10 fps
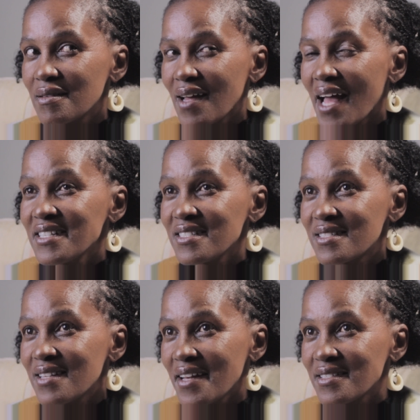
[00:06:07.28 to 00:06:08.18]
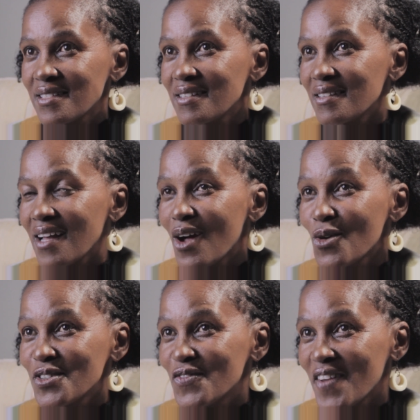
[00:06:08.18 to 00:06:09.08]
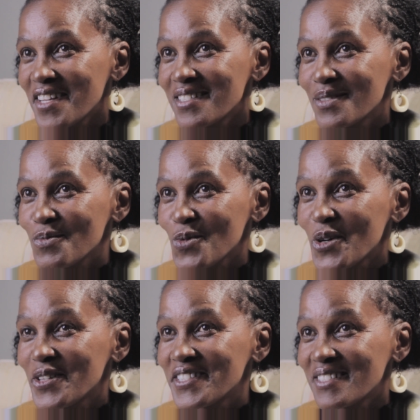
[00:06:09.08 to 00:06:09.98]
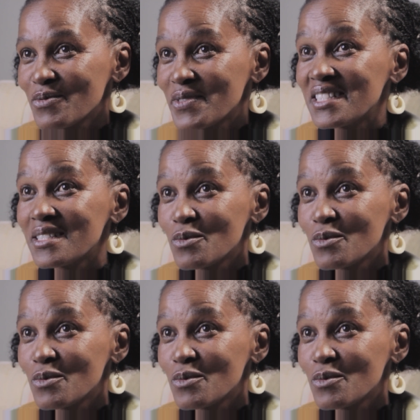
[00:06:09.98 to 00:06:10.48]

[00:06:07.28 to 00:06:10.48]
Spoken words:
understanding how the fashion world really